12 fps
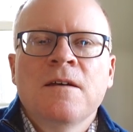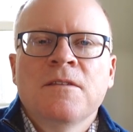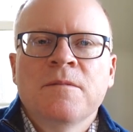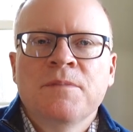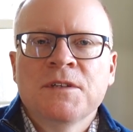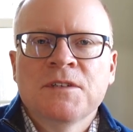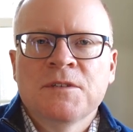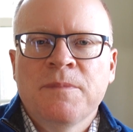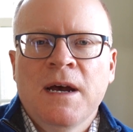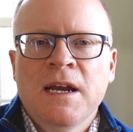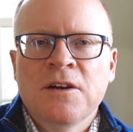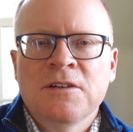the business
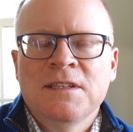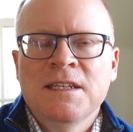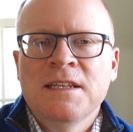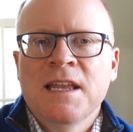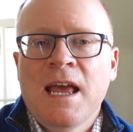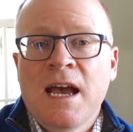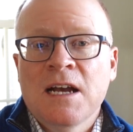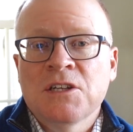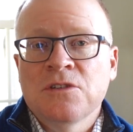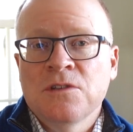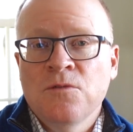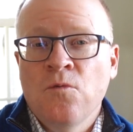buyer didn't
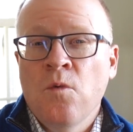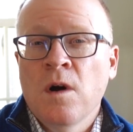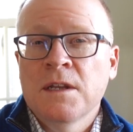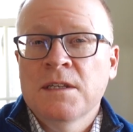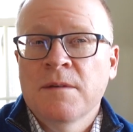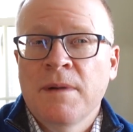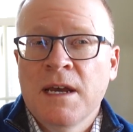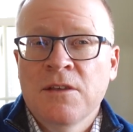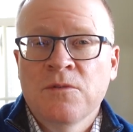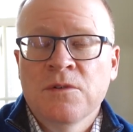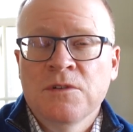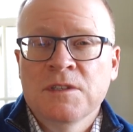actually want to buy
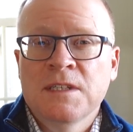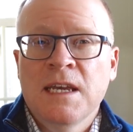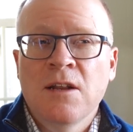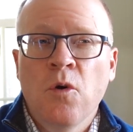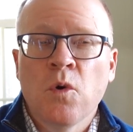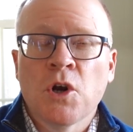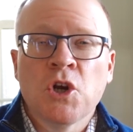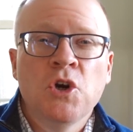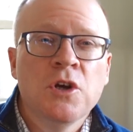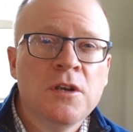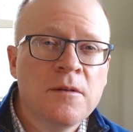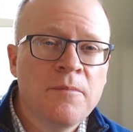the real estate or
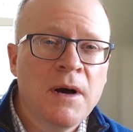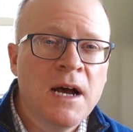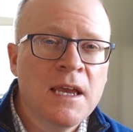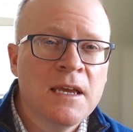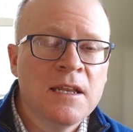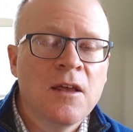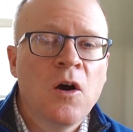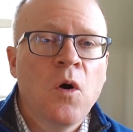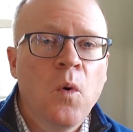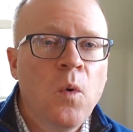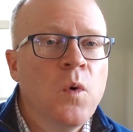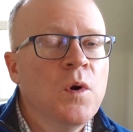couldn't buy it,
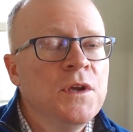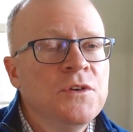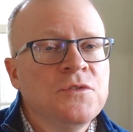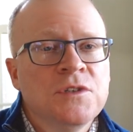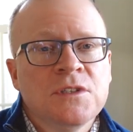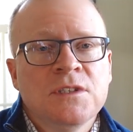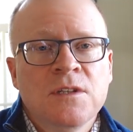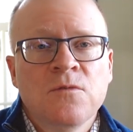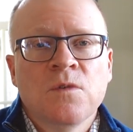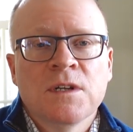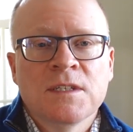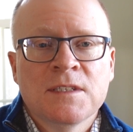or you just didn't
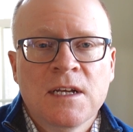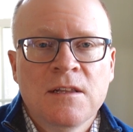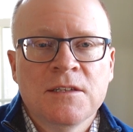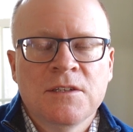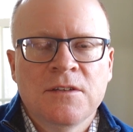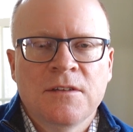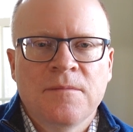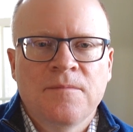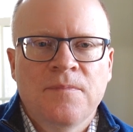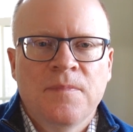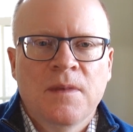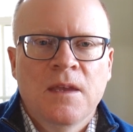want to sell it to them.
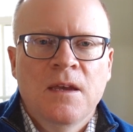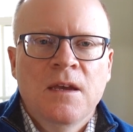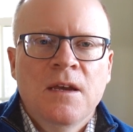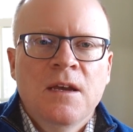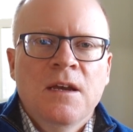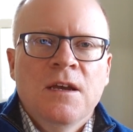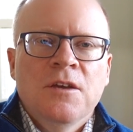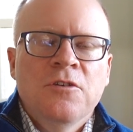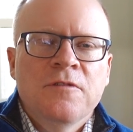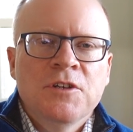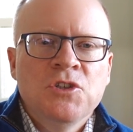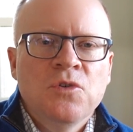
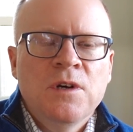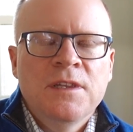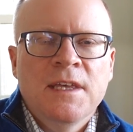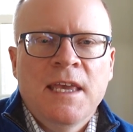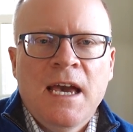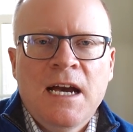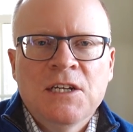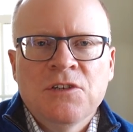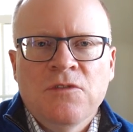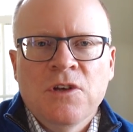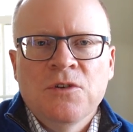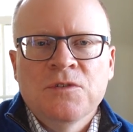You've enjoyed the cash
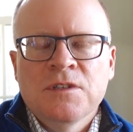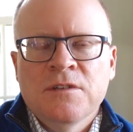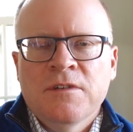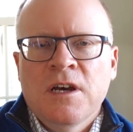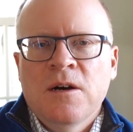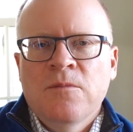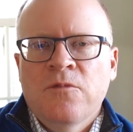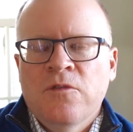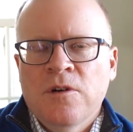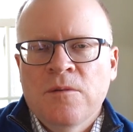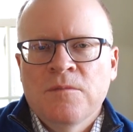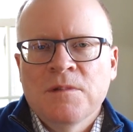flows that have come
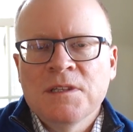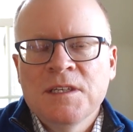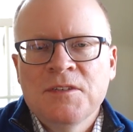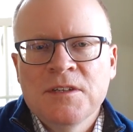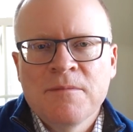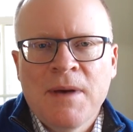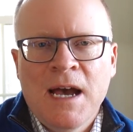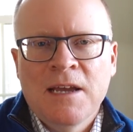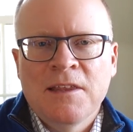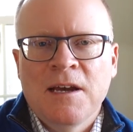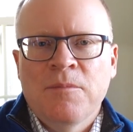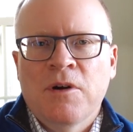from leasing
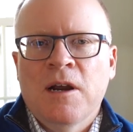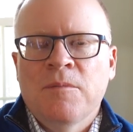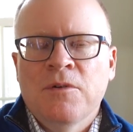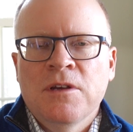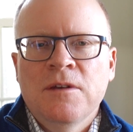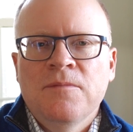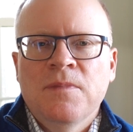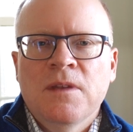back that property